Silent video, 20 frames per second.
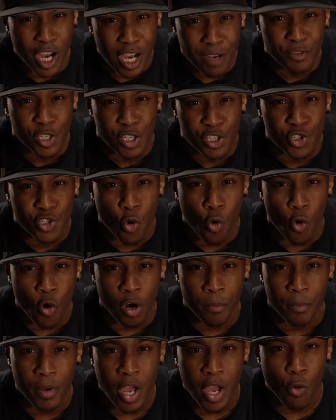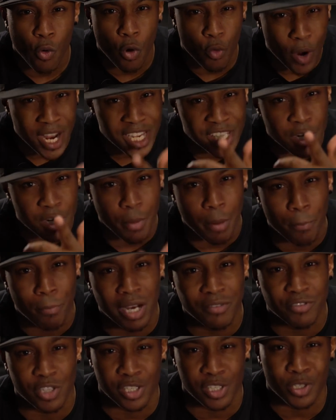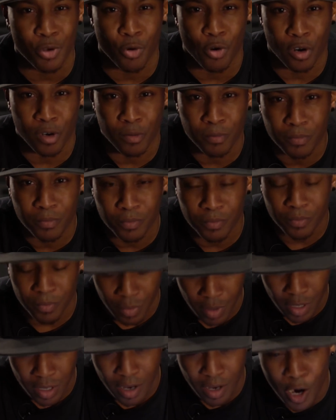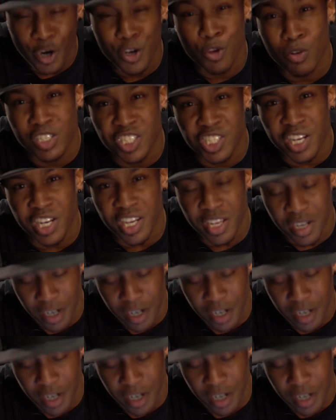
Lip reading: of the storm will raise them above the storm. Are you a chicken